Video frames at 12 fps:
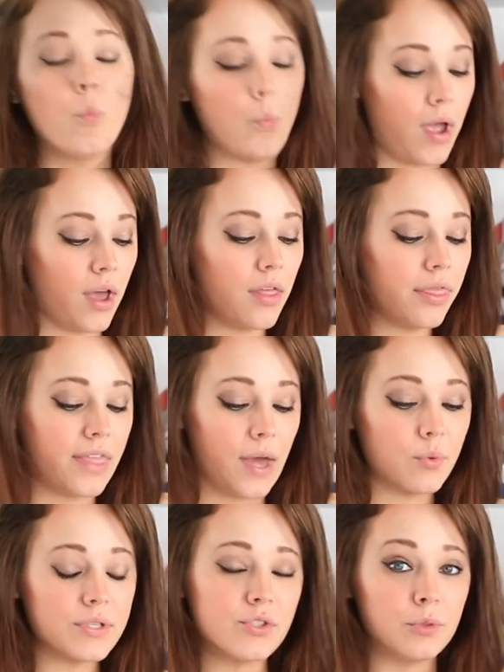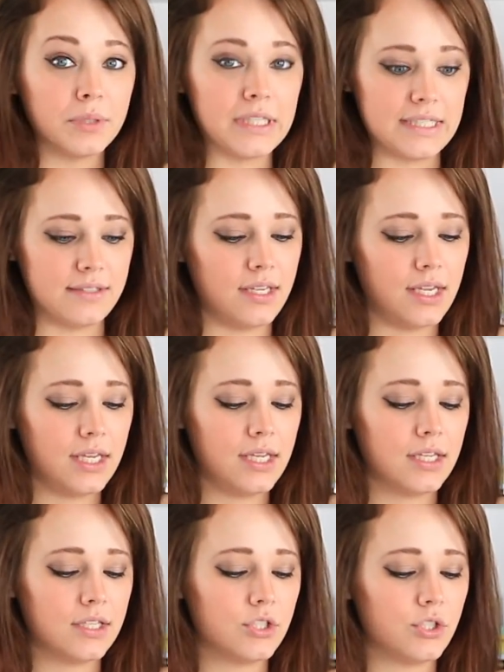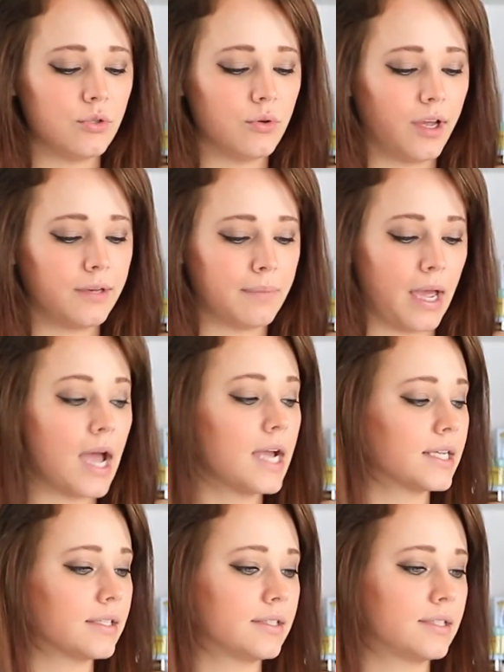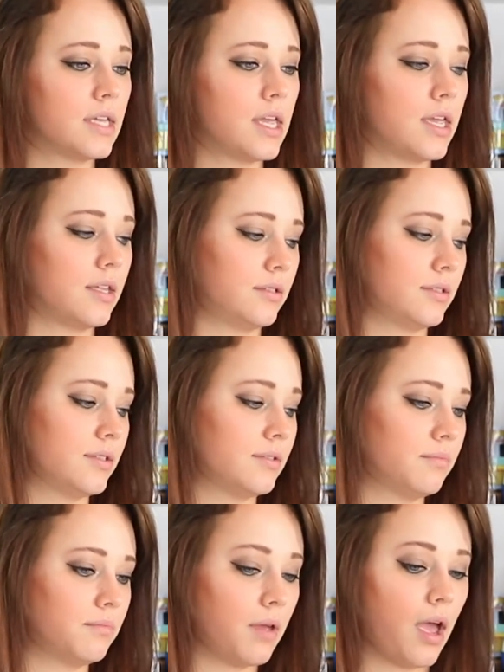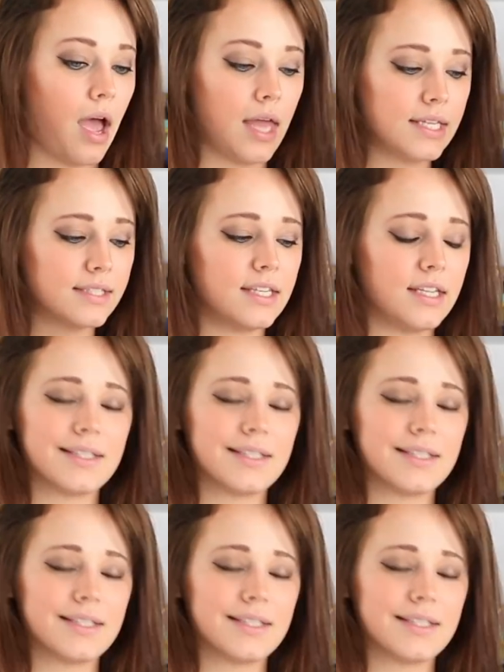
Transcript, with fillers: Well, that was super easy to unbox. It's honestly,